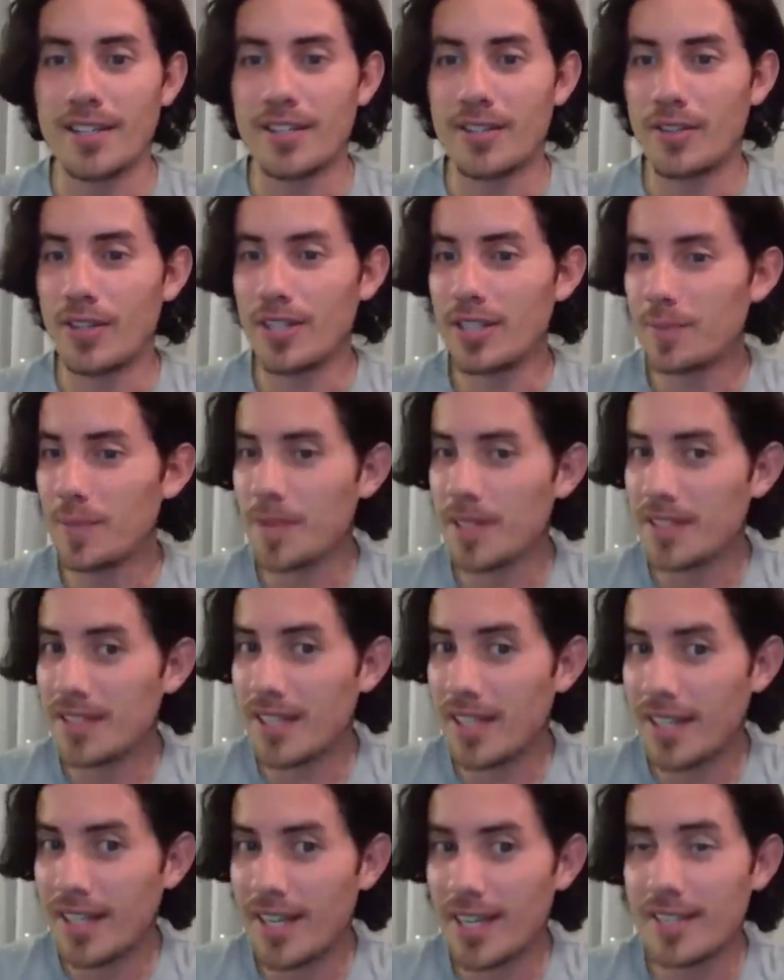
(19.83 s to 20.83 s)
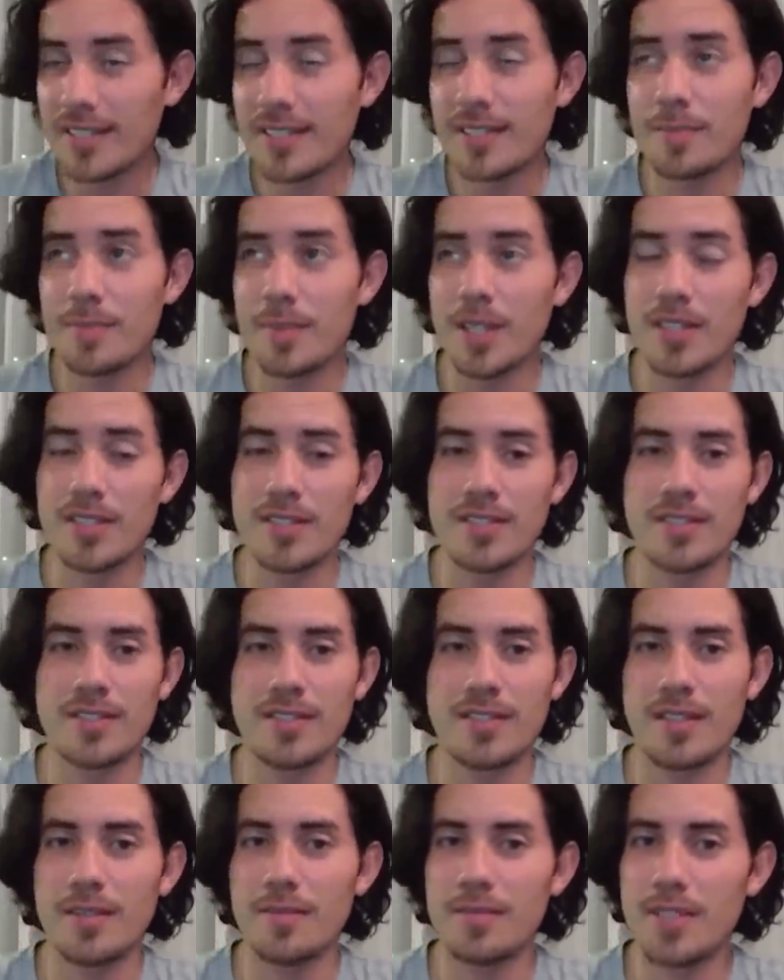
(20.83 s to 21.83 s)
Christmas, I guess,
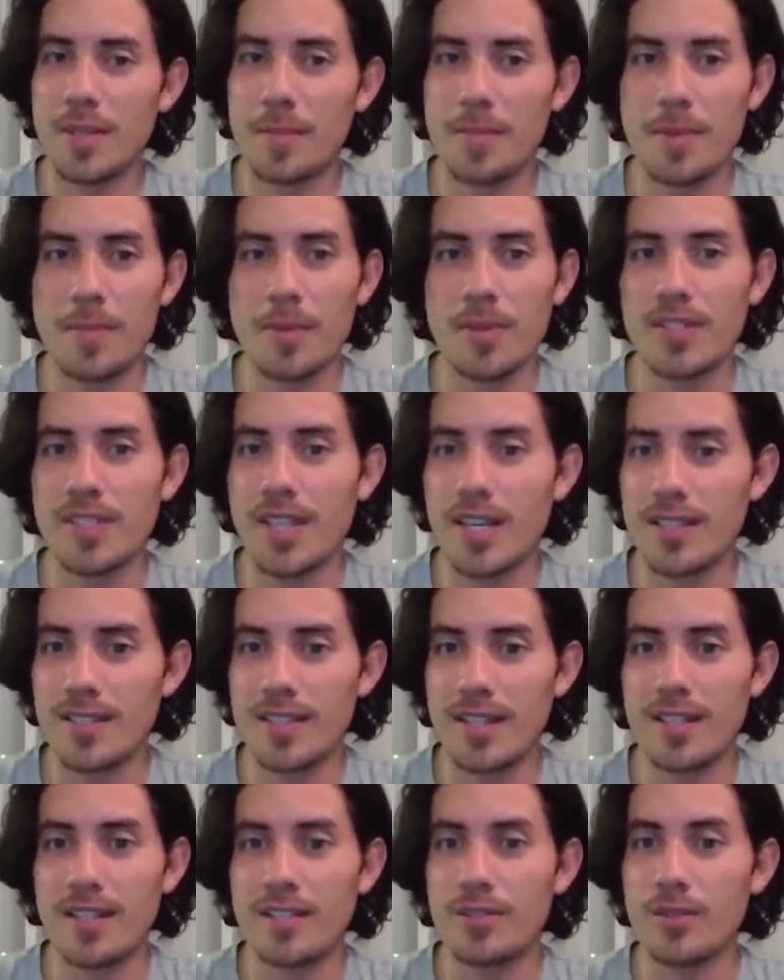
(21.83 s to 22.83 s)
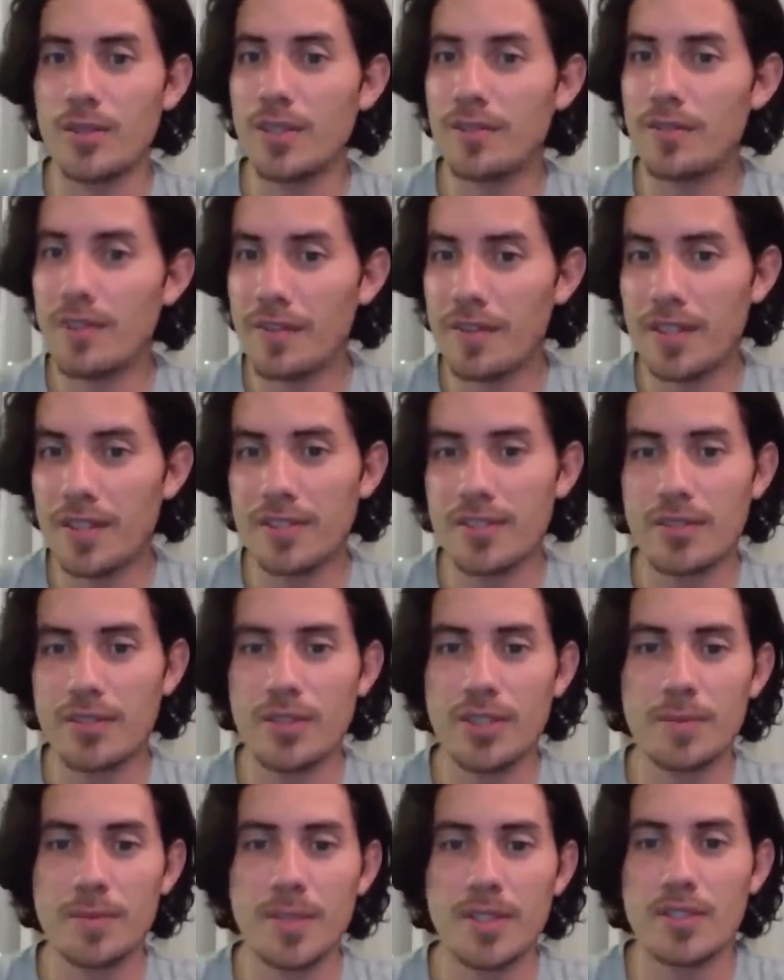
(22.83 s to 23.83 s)
because some people say that the 25th is
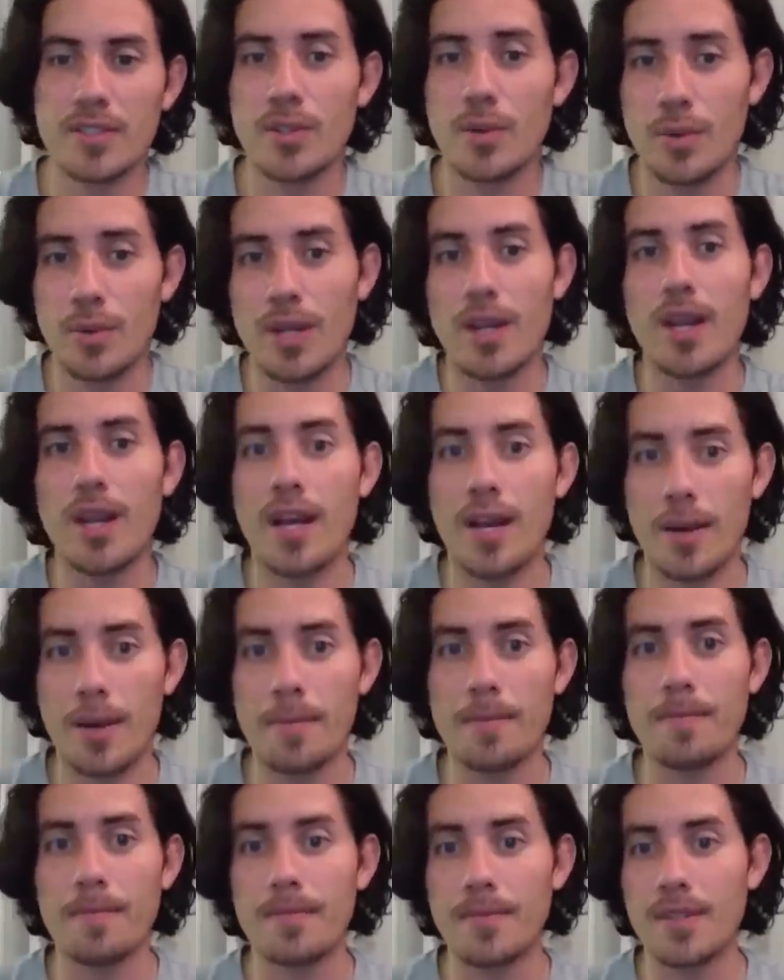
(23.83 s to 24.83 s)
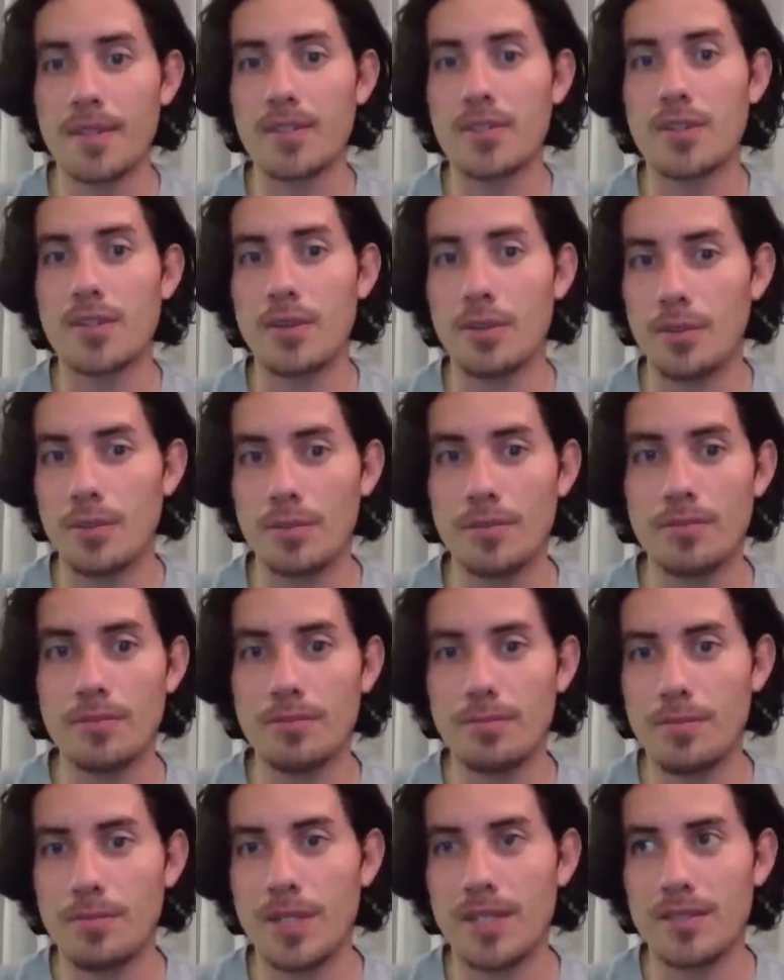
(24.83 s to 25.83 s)
Christmas. So,
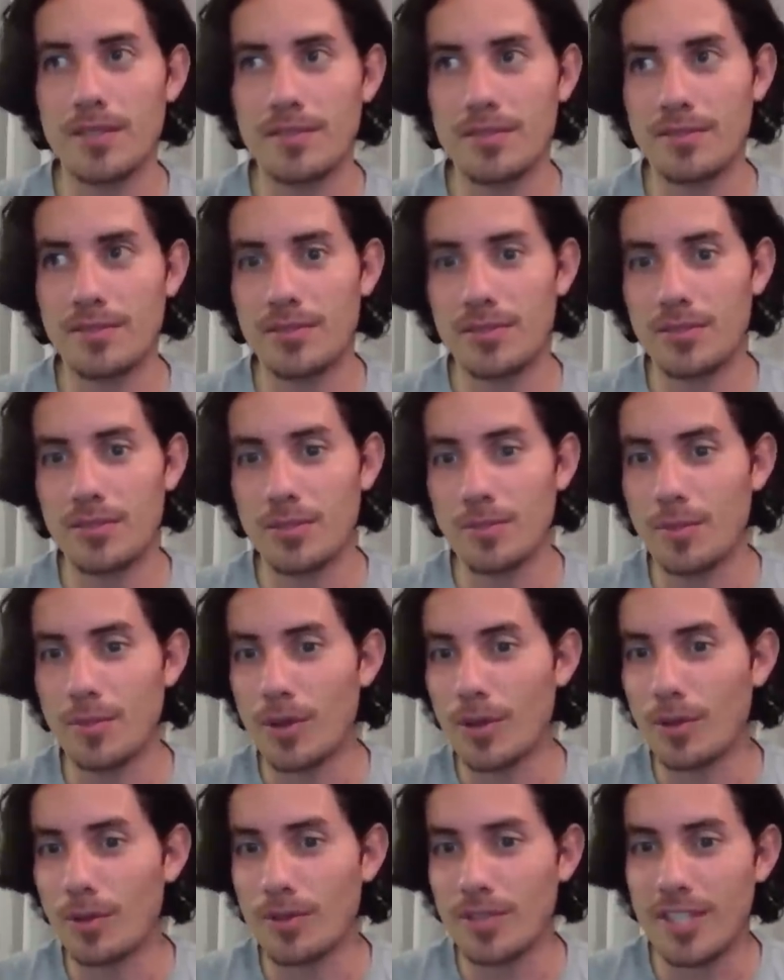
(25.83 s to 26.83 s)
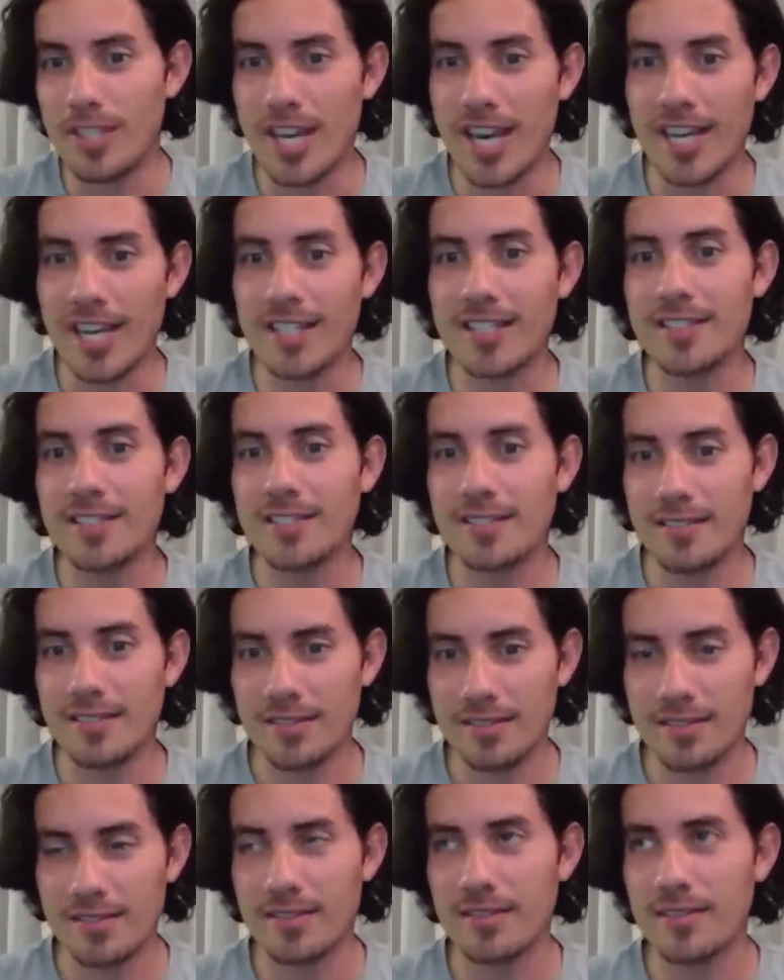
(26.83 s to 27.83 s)
but tomorrow night
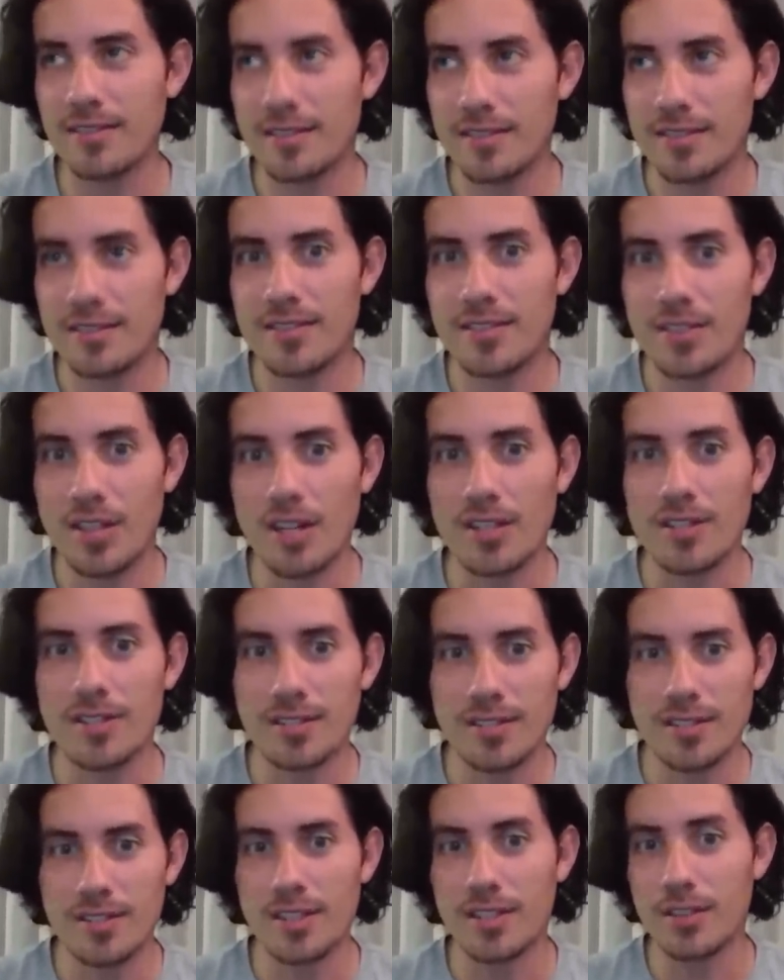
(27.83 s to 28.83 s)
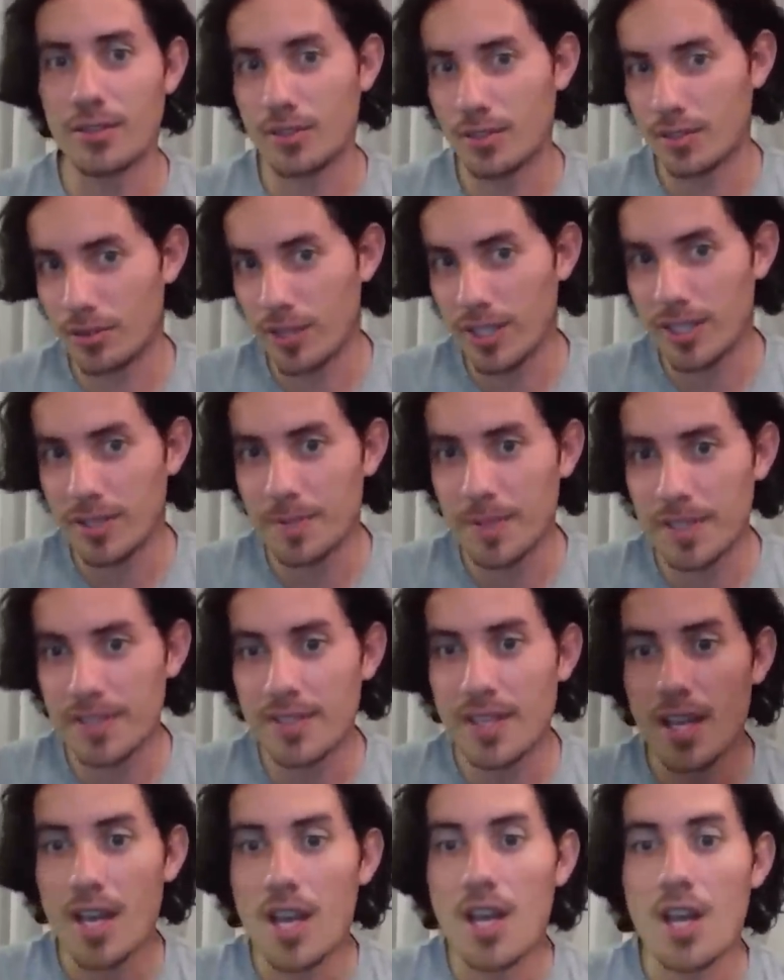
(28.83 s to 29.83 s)
start the Christmas.